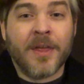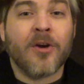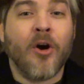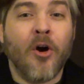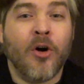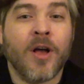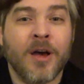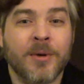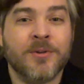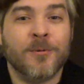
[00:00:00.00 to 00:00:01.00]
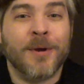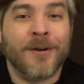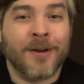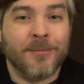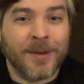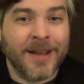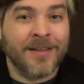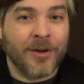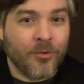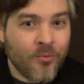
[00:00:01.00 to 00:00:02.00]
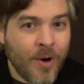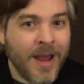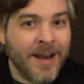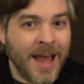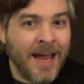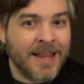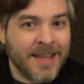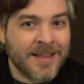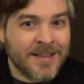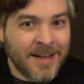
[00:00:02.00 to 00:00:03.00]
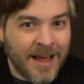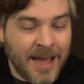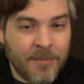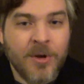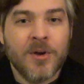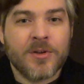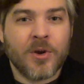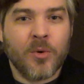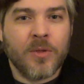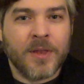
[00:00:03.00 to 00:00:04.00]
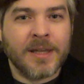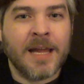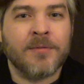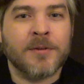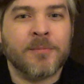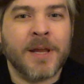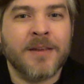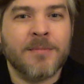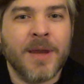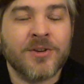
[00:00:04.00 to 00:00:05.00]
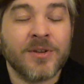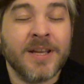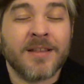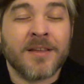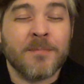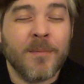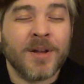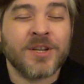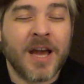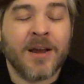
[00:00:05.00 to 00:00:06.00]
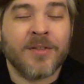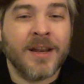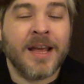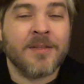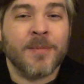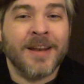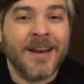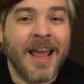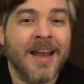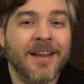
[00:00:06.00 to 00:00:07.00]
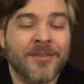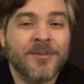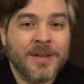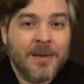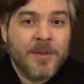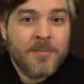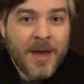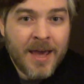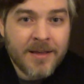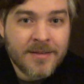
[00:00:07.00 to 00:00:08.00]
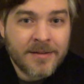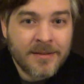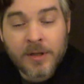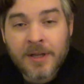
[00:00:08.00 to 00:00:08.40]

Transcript: They're all coming to America and playing there right at this time. So the level of play in the major leagues is much higher than it has been at any other time in the past.